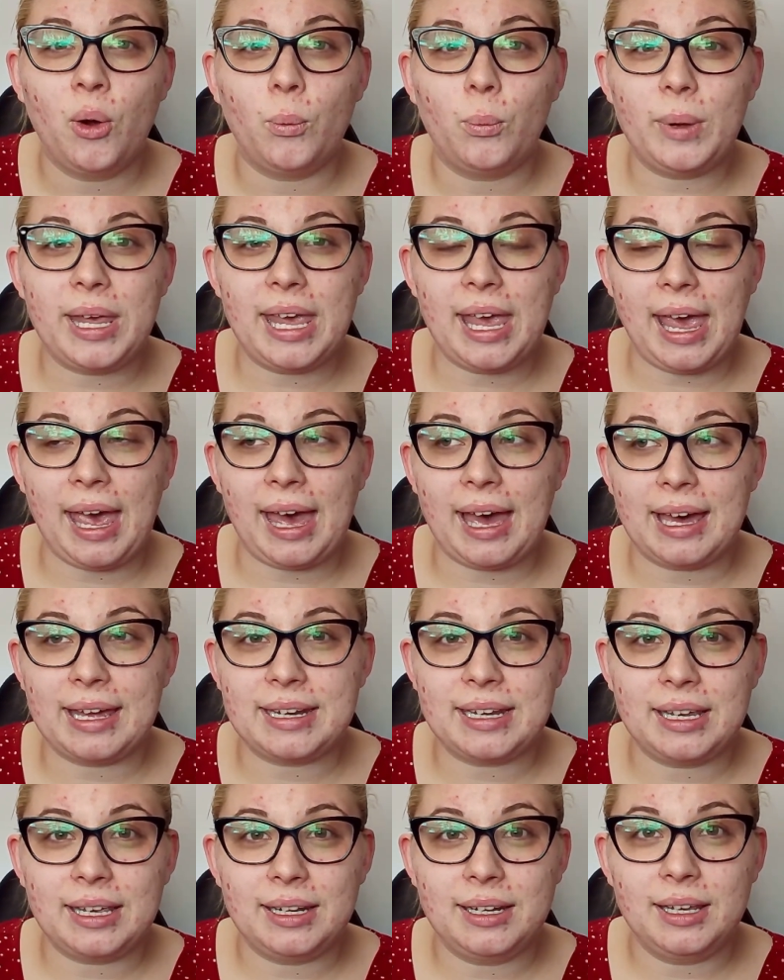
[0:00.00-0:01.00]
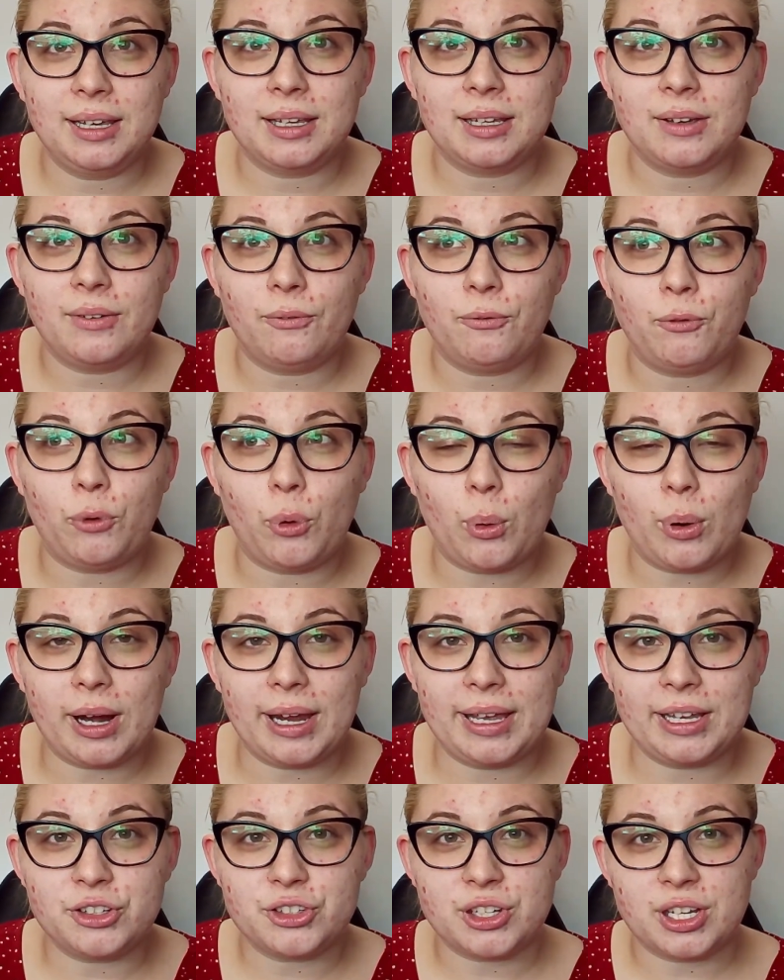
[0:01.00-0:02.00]
We added 4
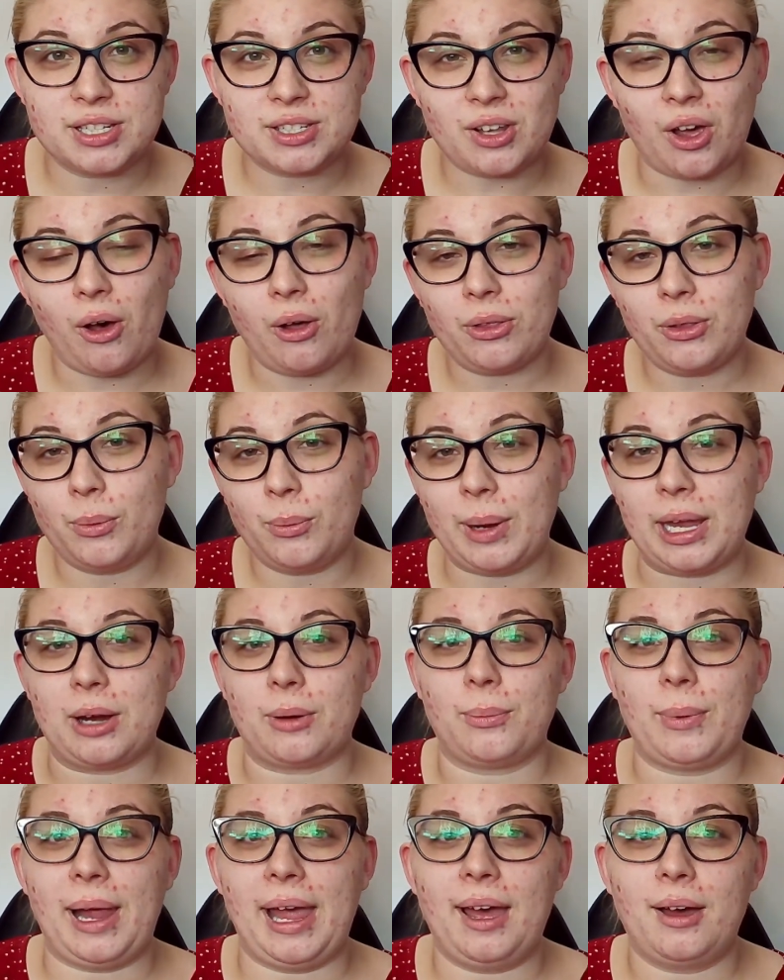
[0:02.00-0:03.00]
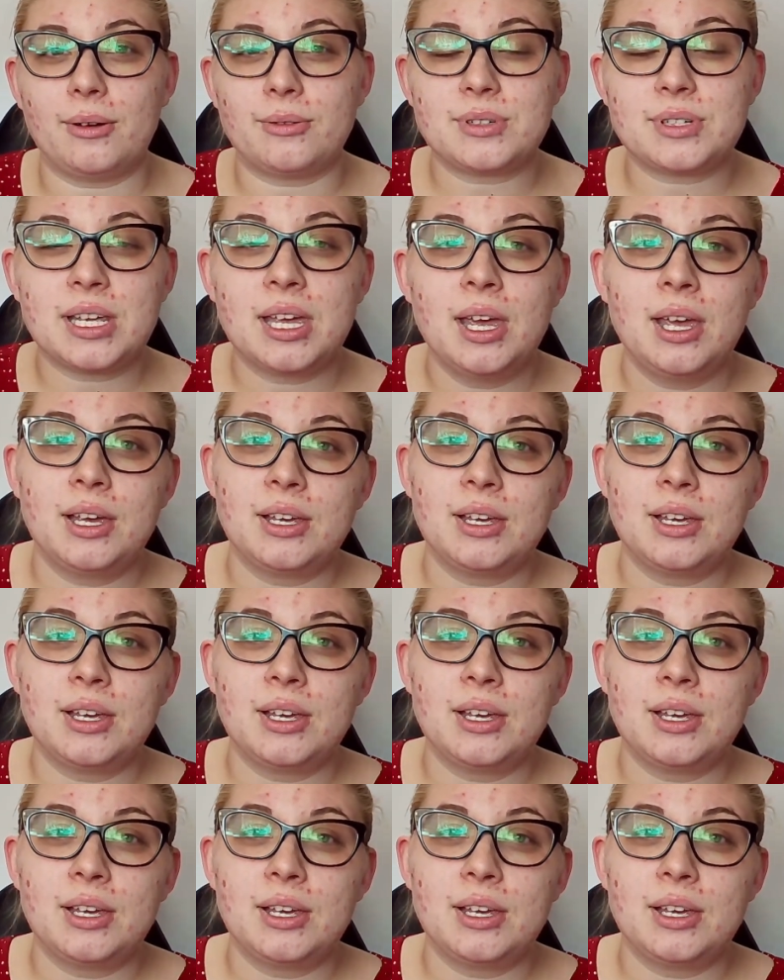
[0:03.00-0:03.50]
inches all the way around,